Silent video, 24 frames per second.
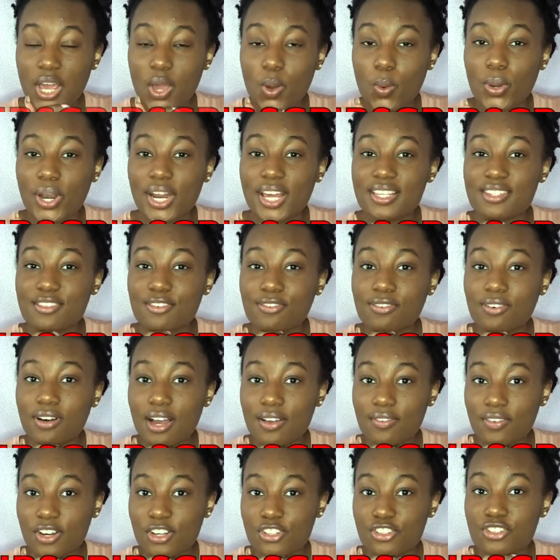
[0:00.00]
when I get to
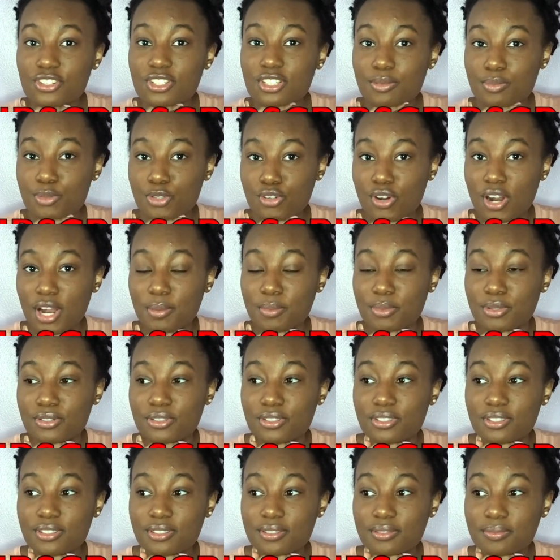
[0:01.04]
500
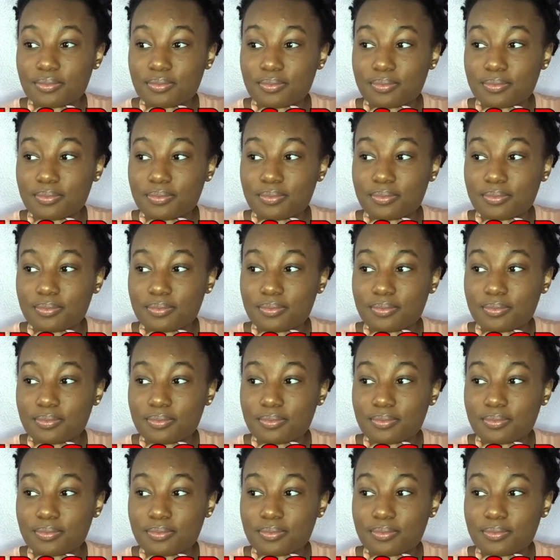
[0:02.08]
subscribers.